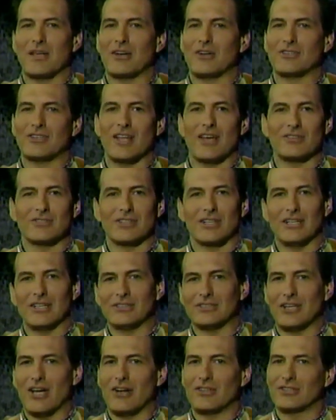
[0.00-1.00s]
Peter tells the
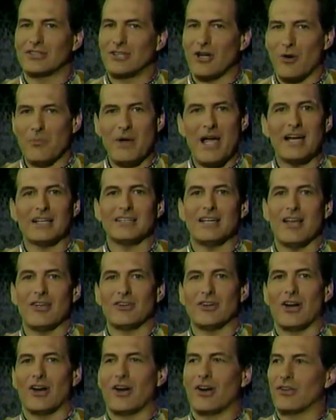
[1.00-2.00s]
little dog to go back
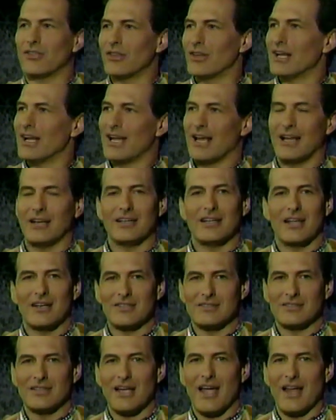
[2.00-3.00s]
down to earth and get
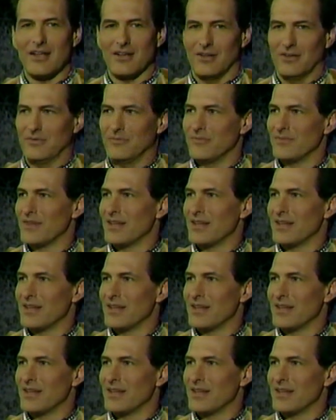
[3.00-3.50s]
his tail.